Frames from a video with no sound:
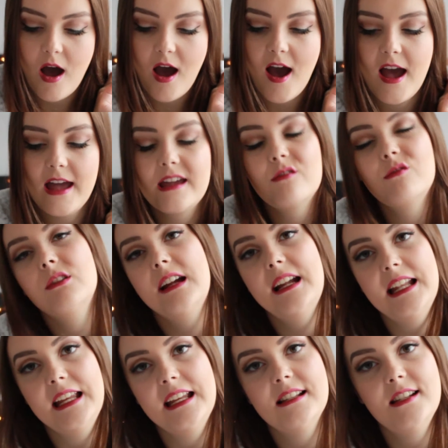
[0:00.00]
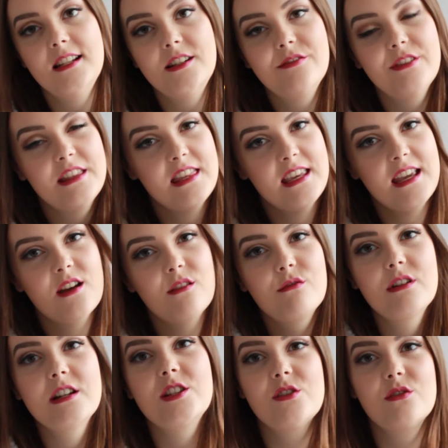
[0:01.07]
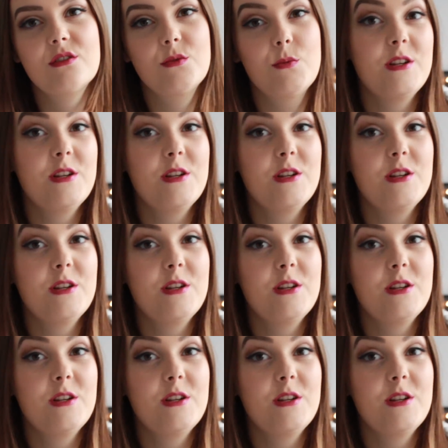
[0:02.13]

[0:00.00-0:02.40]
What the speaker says: I really love The Originals,